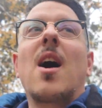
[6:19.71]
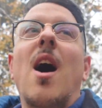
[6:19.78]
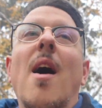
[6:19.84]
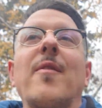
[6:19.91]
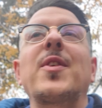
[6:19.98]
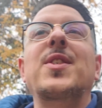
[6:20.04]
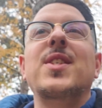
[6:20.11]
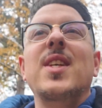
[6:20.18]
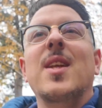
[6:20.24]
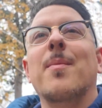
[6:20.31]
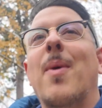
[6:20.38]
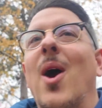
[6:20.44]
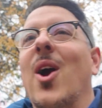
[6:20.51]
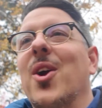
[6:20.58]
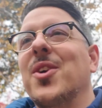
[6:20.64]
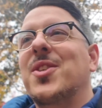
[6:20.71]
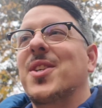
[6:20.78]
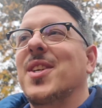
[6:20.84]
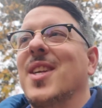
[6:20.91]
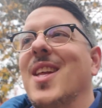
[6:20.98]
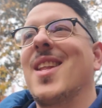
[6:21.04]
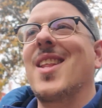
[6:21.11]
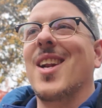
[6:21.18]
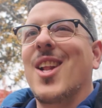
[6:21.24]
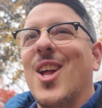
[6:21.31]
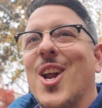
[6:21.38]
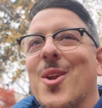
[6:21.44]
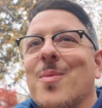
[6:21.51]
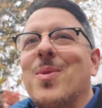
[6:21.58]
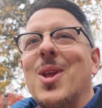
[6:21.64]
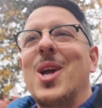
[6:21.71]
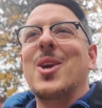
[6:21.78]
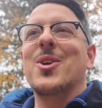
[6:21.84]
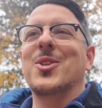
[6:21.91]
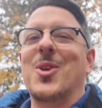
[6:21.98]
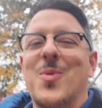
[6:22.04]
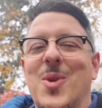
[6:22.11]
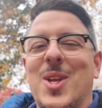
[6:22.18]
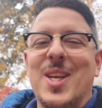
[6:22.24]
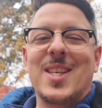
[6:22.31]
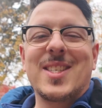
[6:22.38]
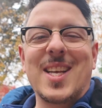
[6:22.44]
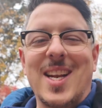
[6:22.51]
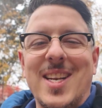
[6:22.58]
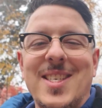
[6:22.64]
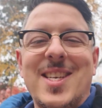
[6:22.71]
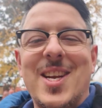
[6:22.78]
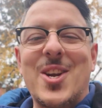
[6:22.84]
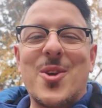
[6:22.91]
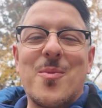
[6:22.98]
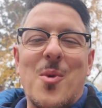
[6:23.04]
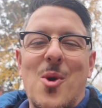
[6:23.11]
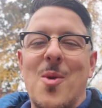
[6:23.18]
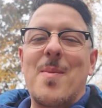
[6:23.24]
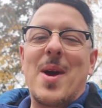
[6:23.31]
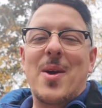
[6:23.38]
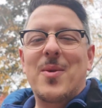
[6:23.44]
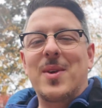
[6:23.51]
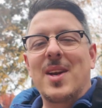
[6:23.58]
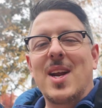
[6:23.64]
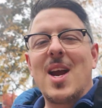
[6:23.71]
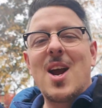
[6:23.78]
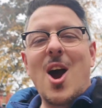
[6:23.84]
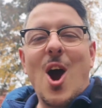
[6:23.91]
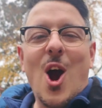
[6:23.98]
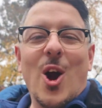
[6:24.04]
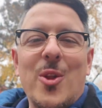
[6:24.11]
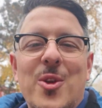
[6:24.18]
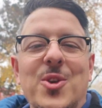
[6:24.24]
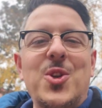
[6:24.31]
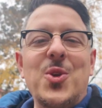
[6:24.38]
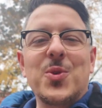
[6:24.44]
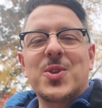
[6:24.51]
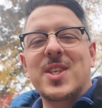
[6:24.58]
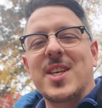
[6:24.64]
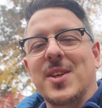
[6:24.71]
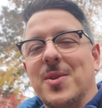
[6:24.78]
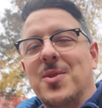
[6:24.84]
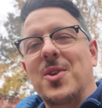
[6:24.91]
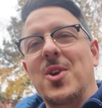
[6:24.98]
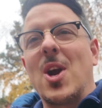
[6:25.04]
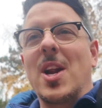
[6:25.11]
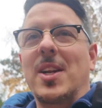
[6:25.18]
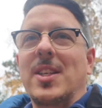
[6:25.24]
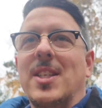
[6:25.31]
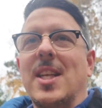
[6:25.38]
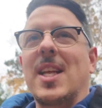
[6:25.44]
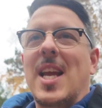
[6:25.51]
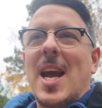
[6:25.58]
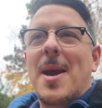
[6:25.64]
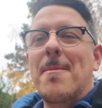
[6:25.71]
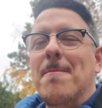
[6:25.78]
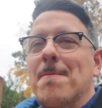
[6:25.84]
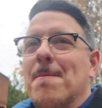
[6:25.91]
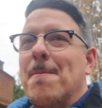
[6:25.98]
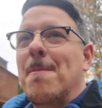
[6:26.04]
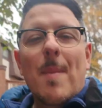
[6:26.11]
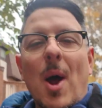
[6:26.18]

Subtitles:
Obviously, the part that a lot of players are really excited to hear more about are the 2 skills that you're adding to the game.